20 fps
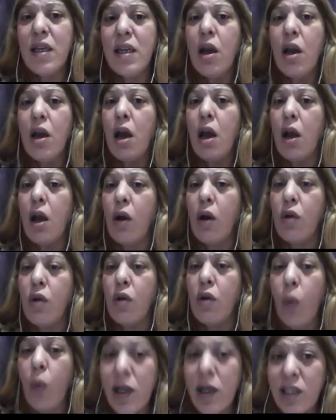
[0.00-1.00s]
the quantity
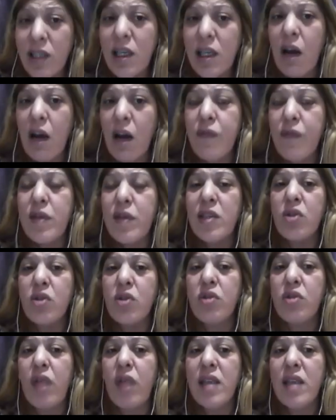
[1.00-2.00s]
of this
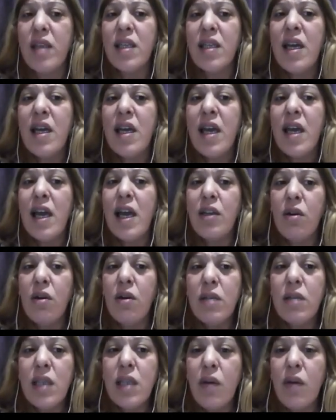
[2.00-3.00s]
stress, and
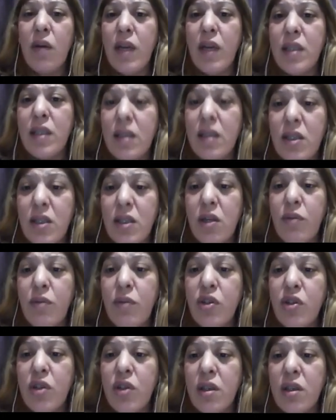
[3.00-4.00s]
also its
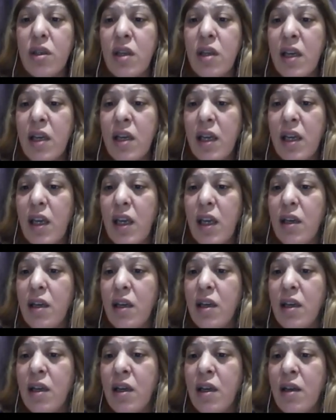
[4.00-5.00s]
distribution in
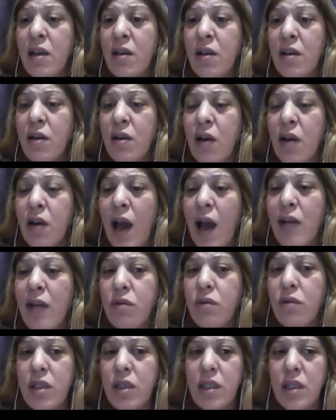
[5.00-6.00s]

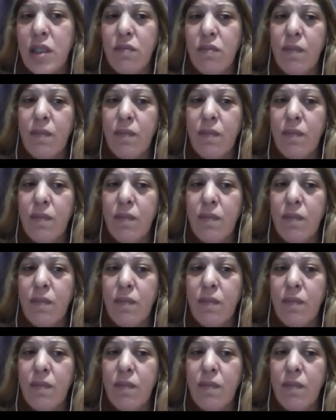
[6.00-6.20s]
aneurysm.